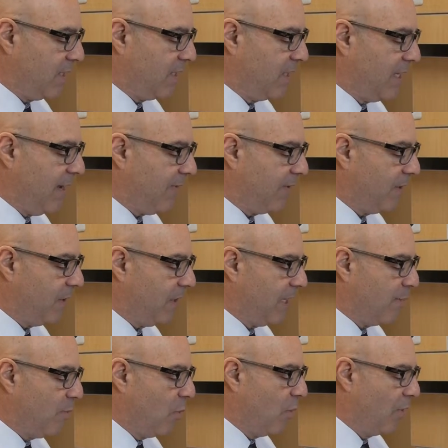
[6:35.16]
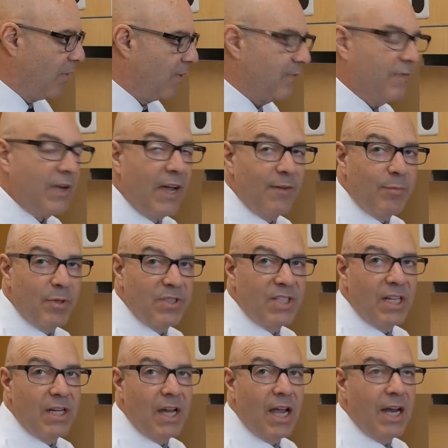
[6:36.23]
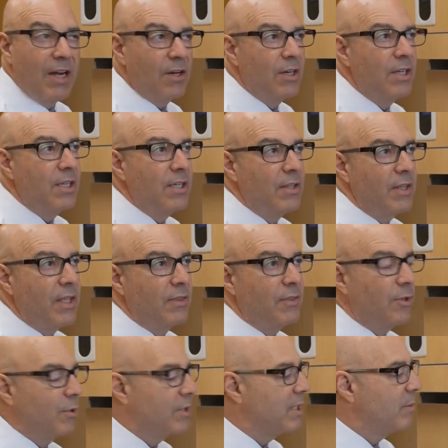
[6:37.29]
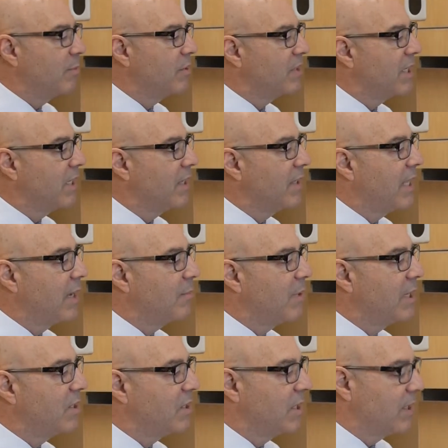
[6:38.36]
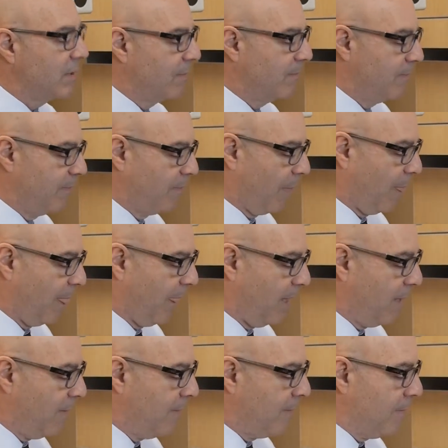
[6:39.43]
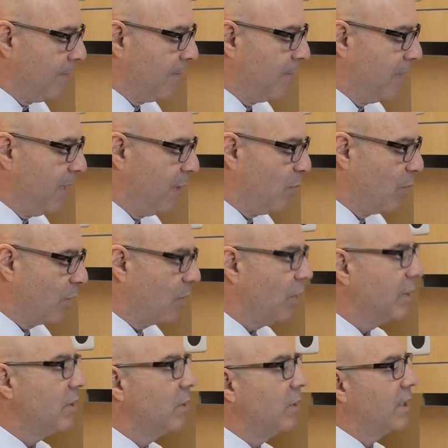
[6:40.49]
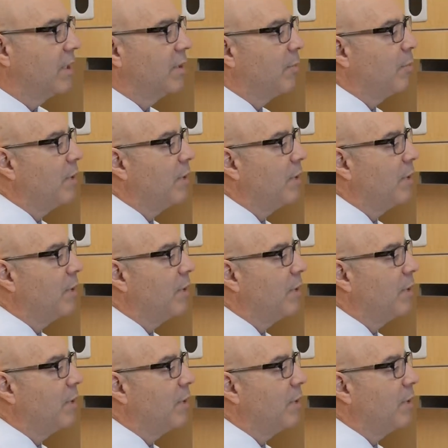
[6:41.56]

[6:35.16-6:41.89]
is definitely more than 5% higher than 13% on that patient. Then we're going to look at the